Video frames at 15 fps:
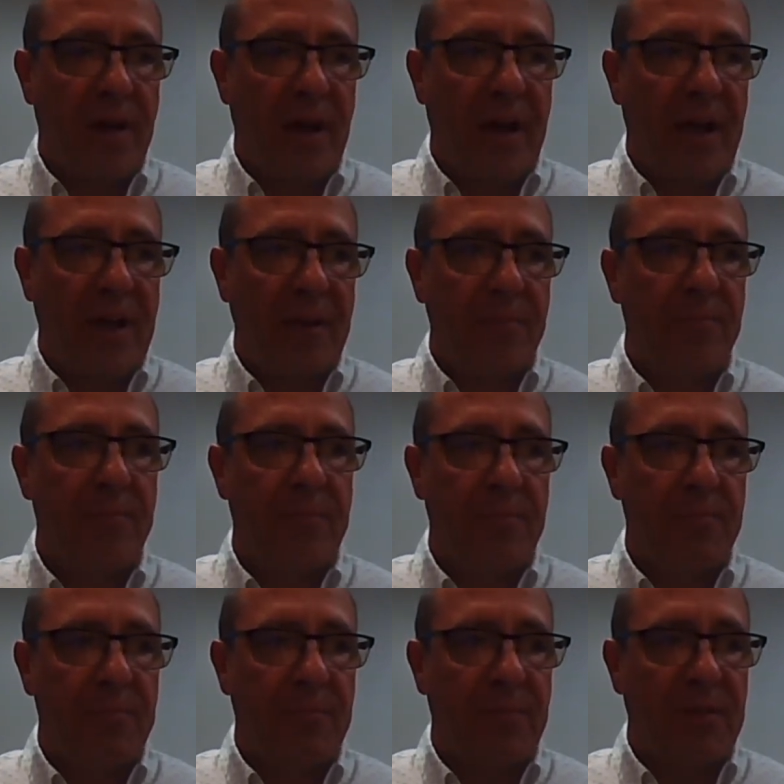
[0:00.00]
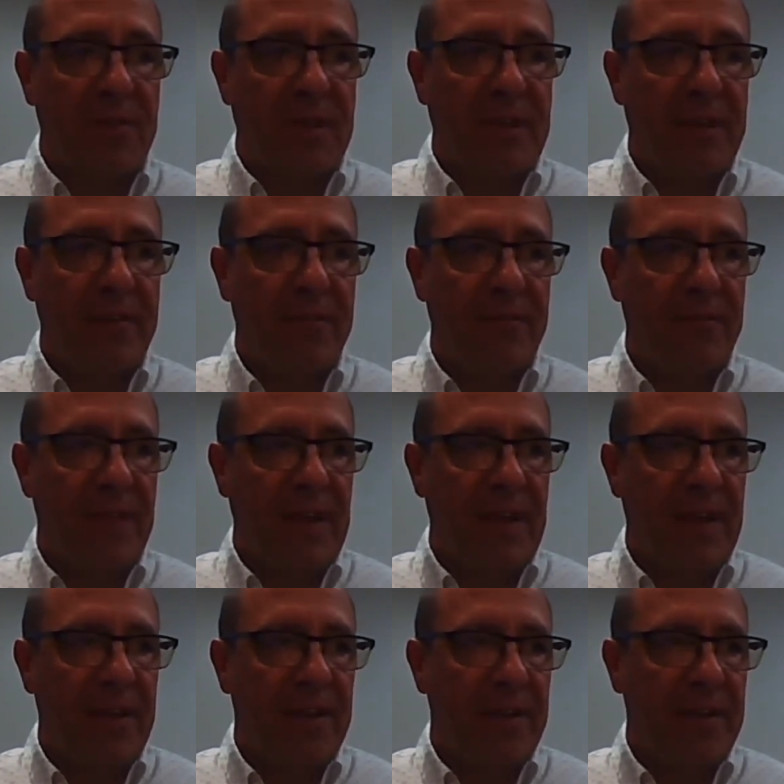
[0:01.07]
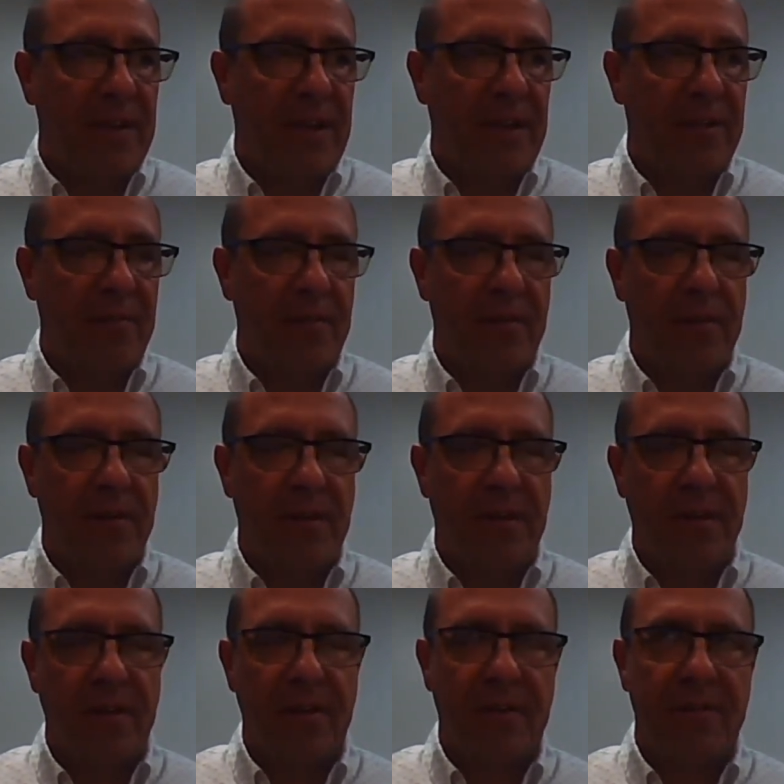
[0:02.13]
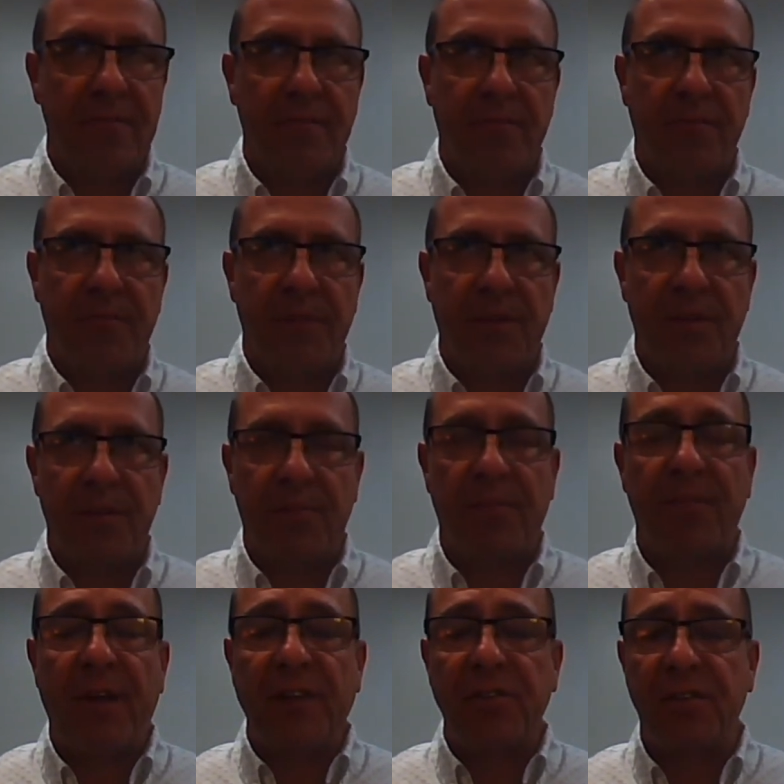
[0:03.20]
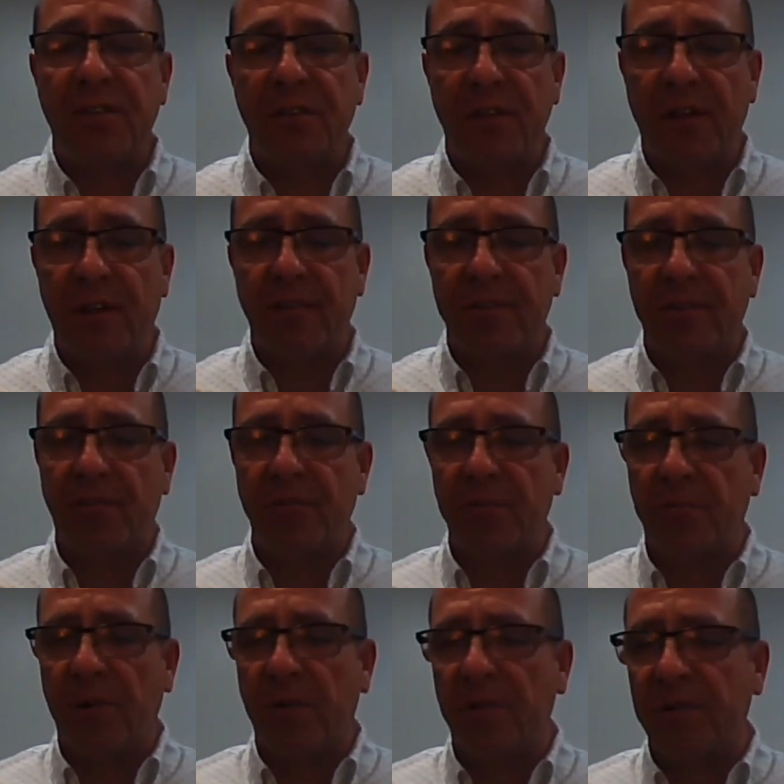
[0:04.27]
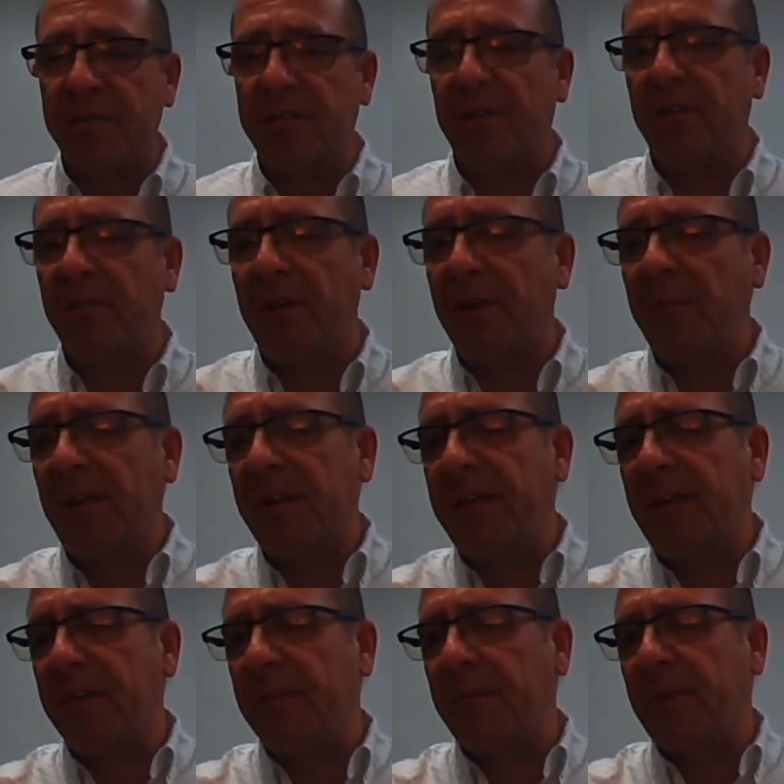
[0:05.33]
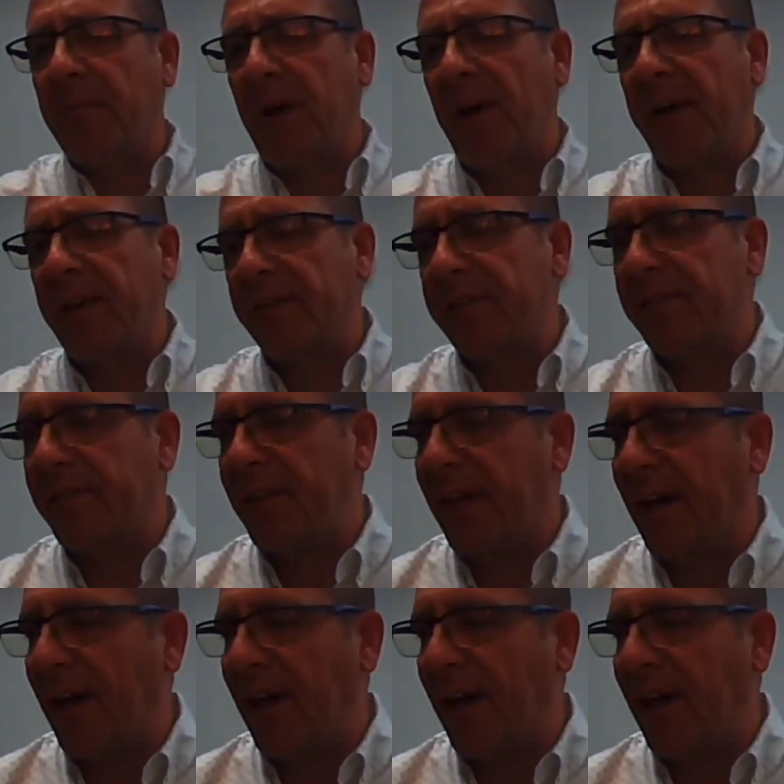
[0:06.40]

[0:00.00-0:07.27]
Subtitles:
I believe in the profession of social work, so I may tend to be biased.